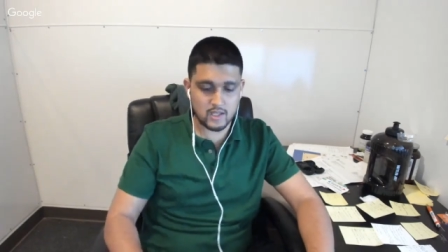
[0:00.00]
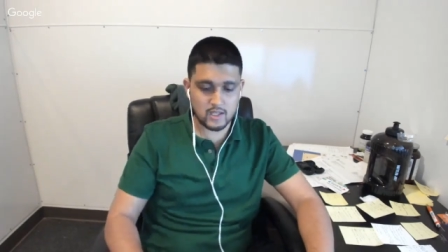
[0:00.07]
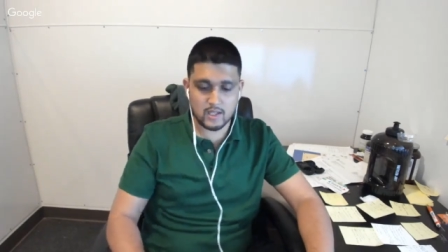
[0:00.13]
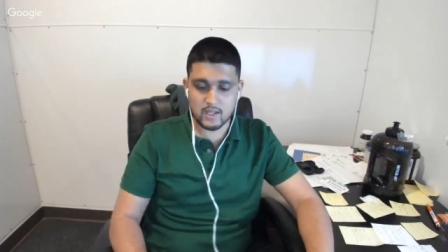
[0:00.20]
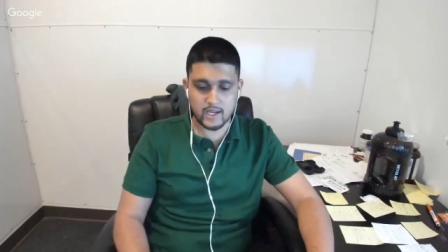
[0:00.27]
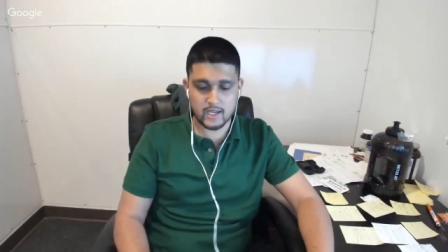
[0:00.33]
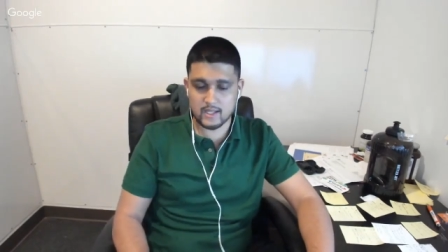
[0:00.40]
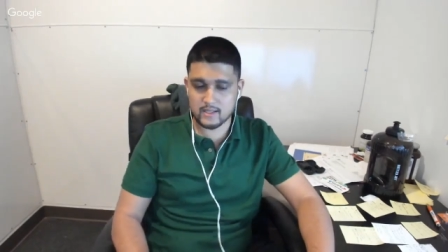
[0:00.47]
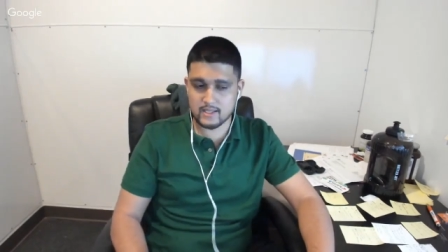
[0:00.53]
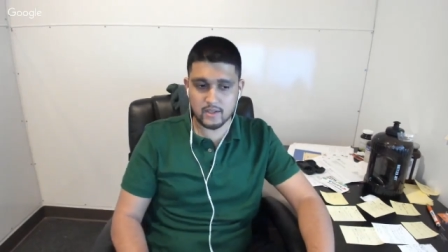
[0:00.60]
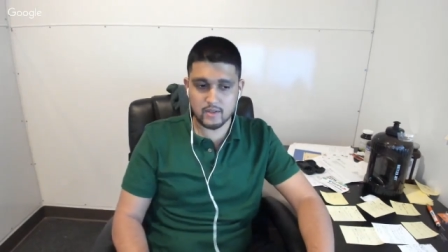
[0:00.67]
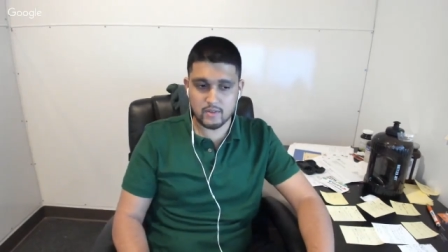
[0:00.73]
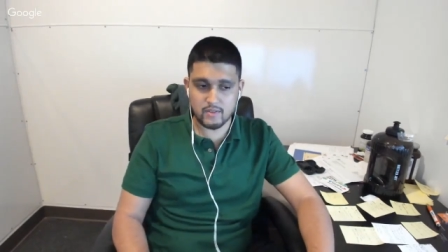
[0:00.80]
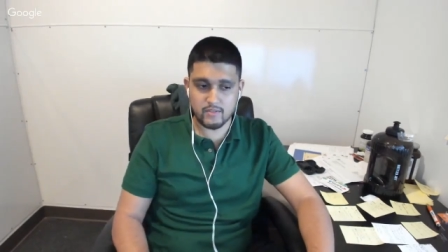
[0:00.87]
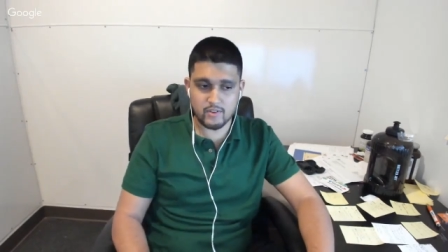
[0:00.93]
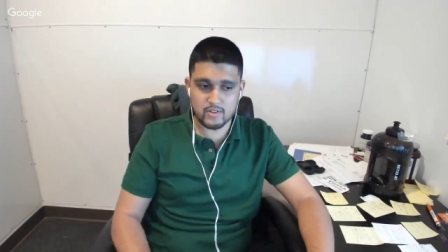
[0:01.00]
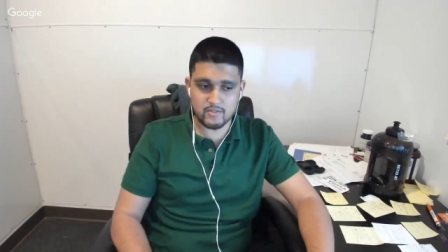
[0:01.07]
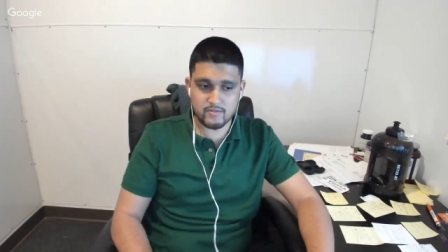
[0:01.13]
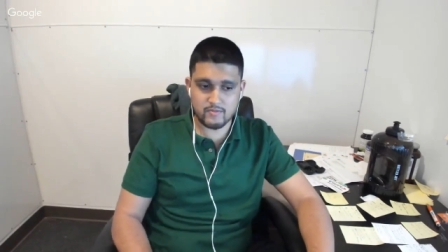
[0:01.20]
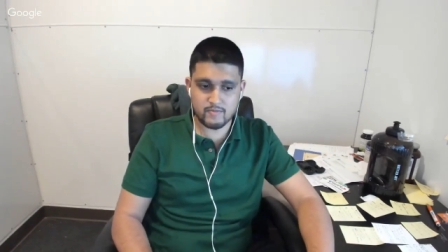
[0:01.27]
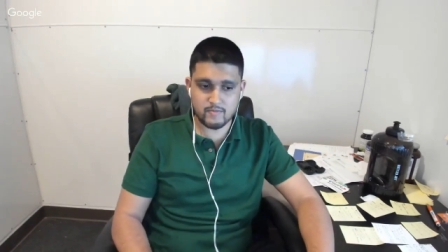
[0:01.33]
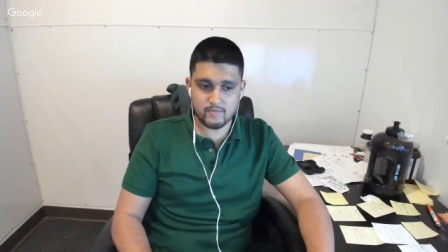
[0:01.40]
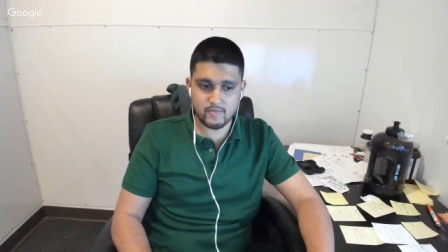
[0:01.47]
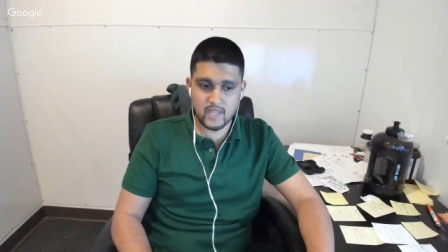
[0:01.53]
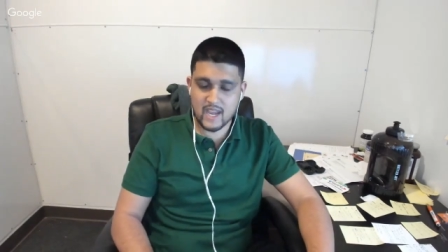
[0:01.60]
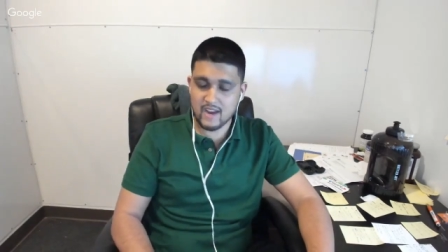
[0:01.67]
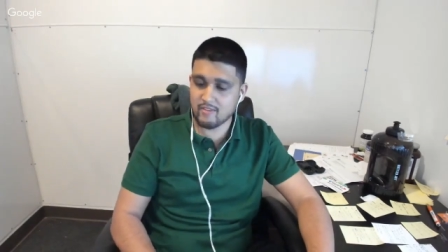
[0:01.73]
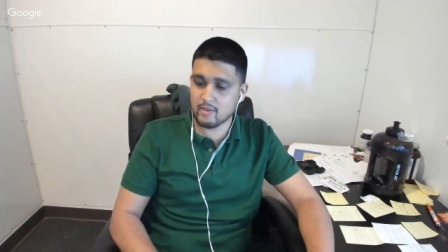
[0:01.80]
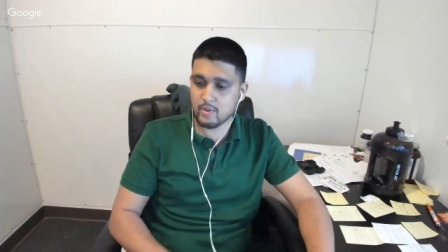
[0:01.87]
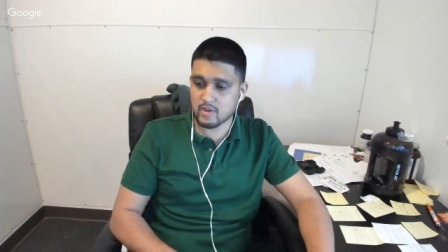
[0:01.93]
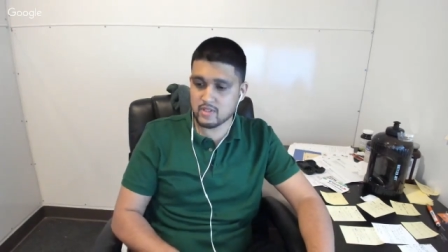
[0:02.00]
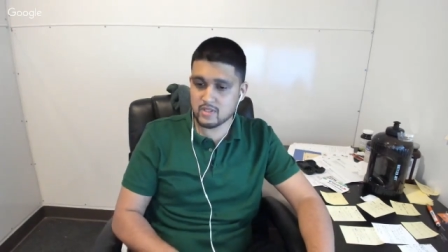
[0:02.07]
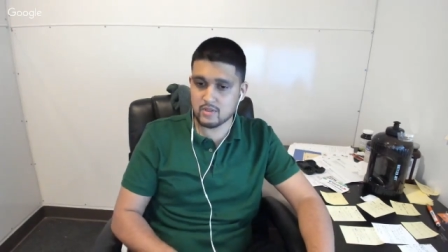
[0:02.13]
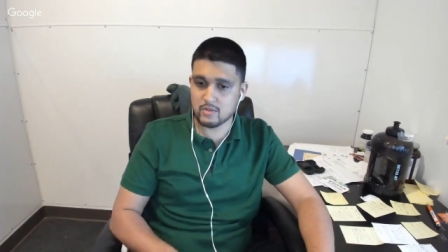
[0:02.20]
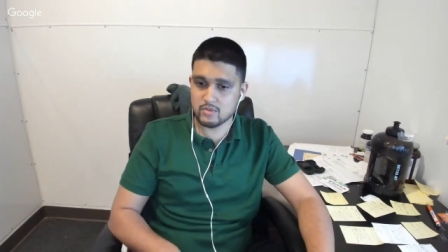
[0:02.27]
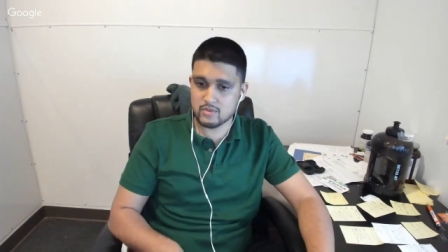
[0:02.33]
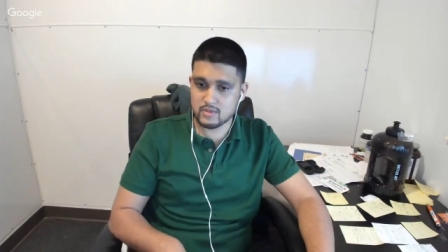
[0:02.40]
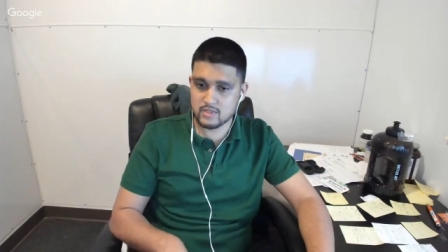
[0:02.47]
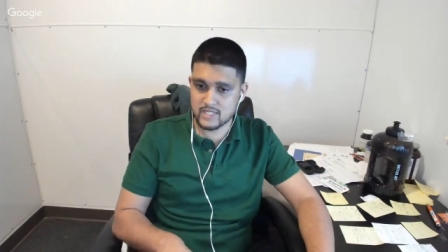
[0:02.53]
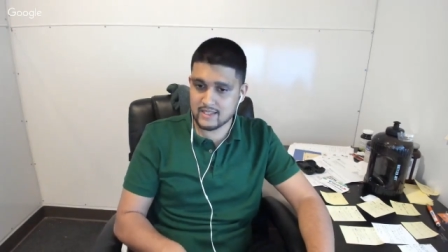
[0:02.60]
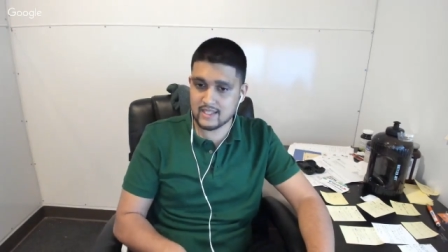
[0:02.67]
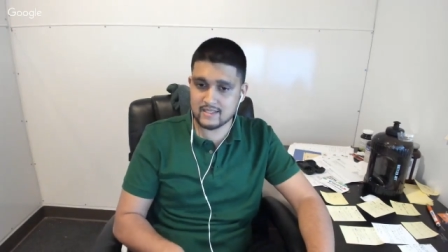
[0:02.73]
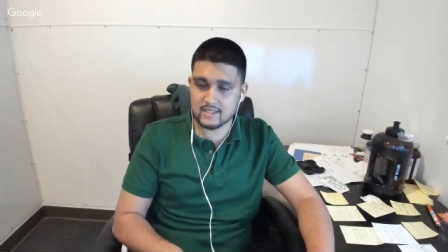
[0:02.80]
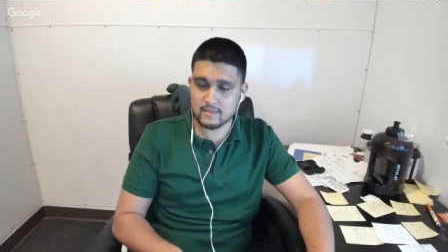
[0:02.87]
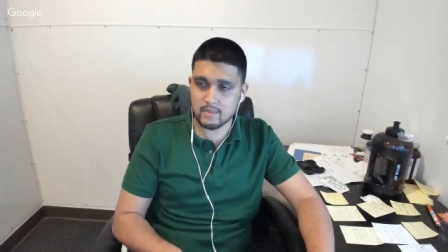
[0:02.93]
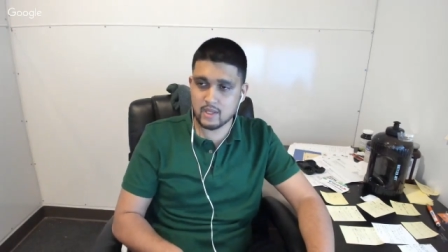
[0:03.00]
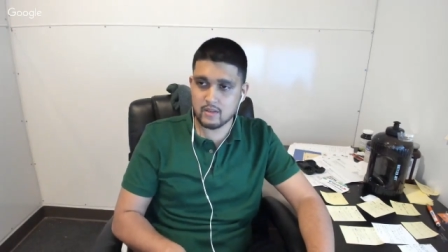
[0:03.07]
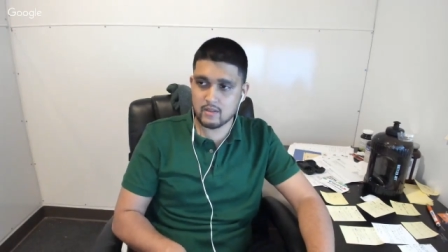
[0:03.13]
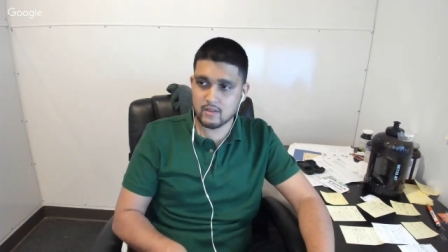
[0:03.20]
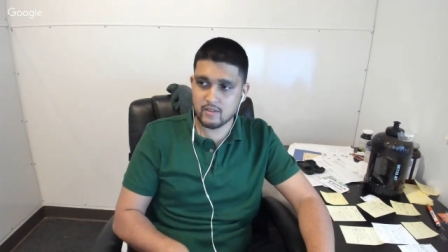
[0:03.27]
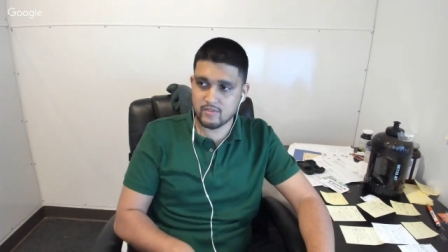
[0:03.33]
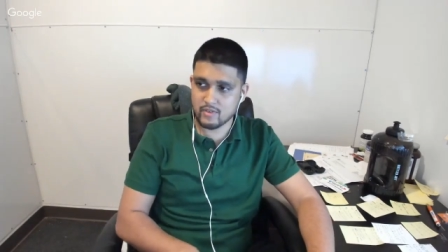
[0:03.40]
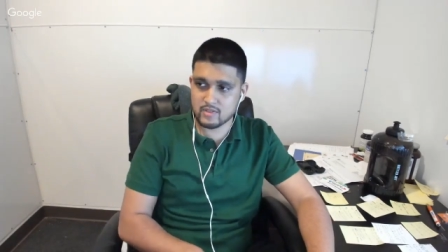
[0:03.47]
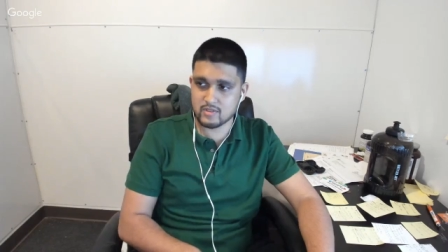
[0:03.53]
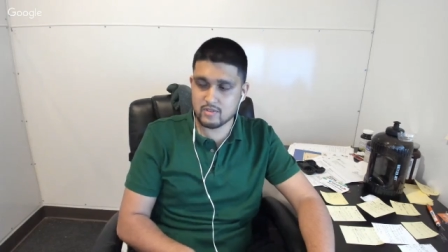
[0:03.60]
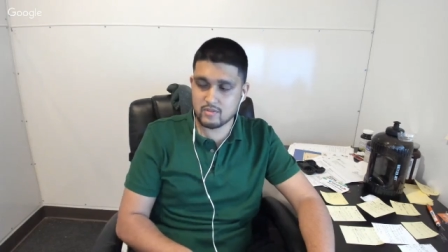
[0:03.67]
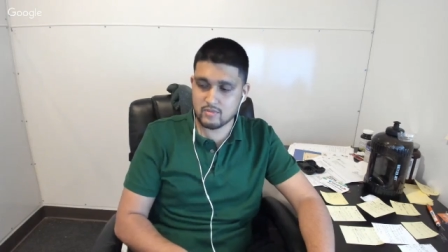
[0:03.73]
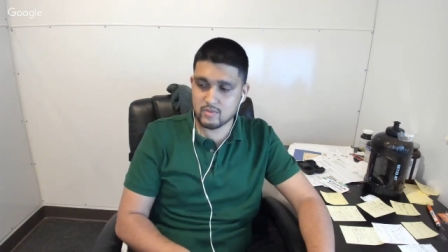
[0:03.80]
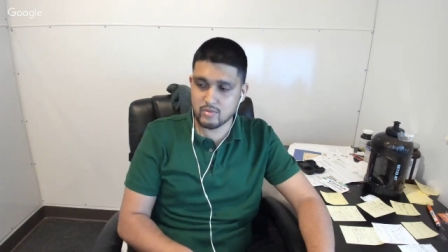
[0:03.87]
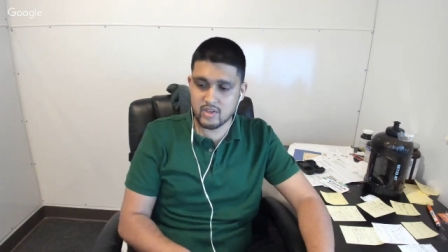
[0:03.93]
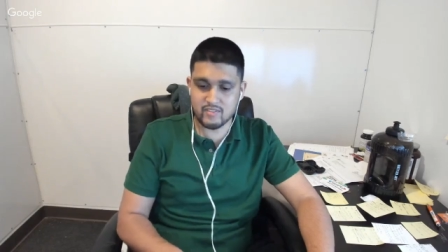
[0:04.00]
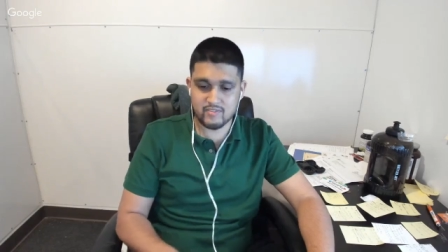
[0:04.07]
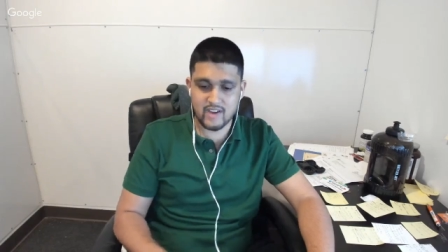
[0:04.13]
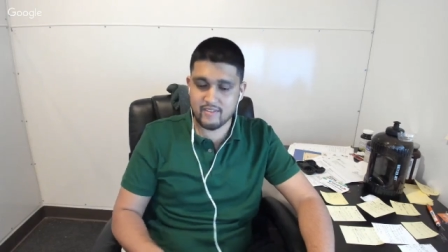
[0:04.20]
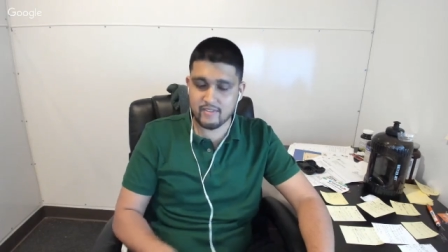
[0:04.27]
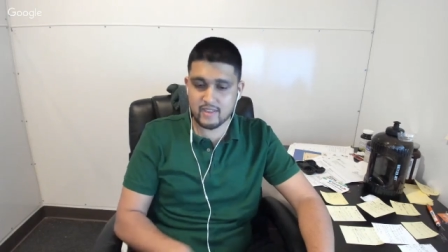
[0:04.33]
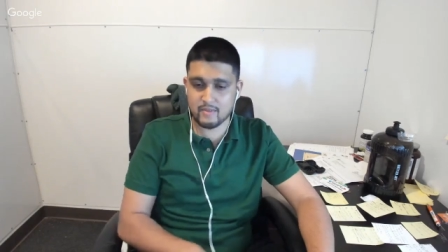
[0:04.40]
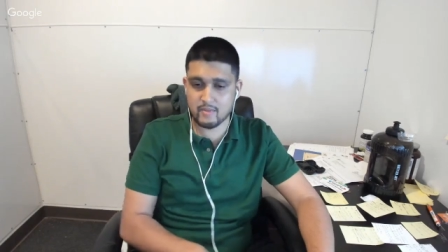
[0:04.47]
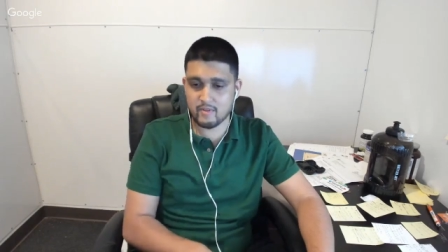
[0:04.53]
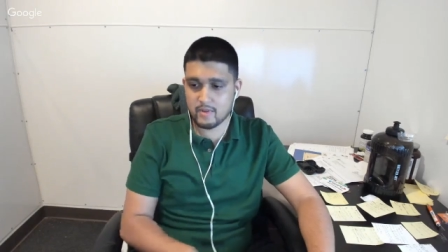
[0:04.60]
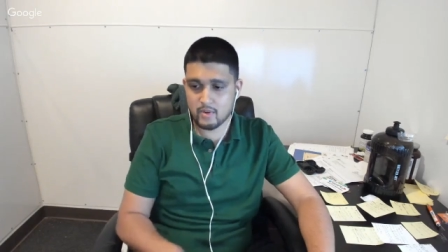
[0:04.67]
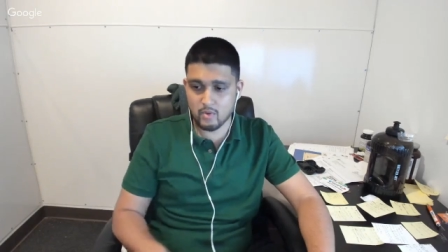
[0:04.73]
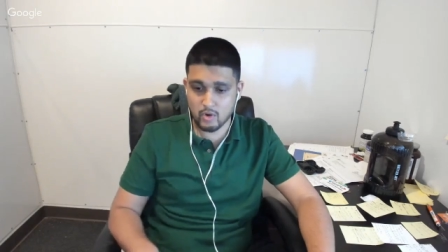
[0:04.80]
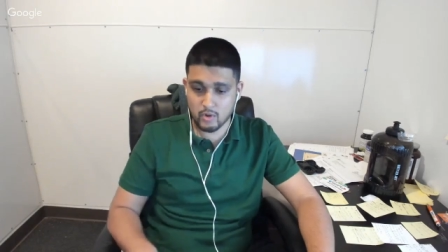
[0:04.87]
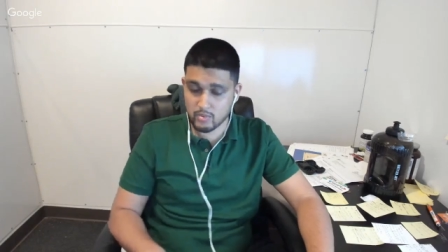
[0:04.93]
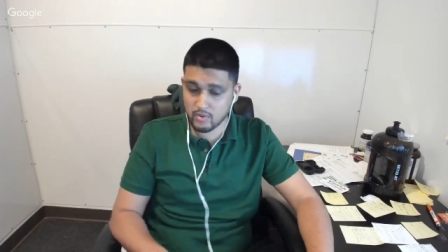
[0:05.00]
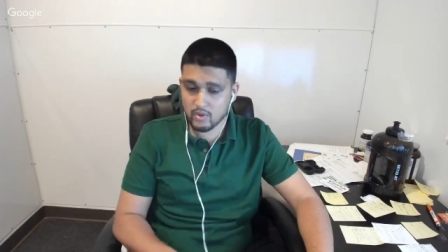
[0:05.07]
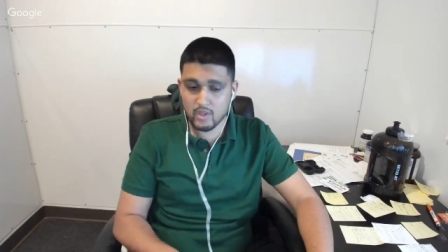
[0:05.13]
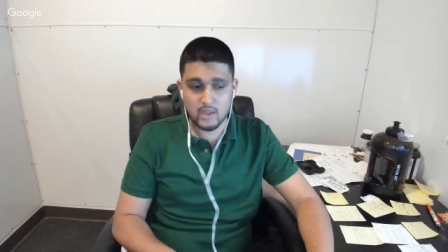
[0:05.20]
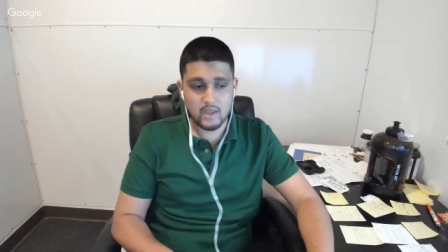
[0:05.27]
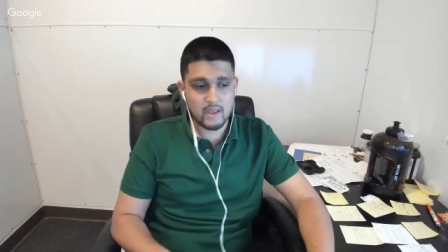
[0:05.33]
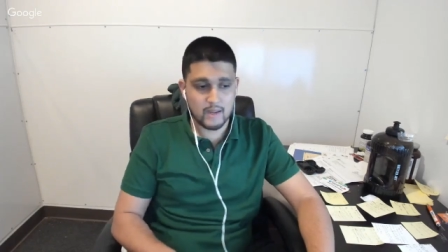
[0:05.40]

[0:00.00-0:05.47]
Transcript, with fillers: And I could tell you the first every person who's said that to me, the first three to five of them have been horrible.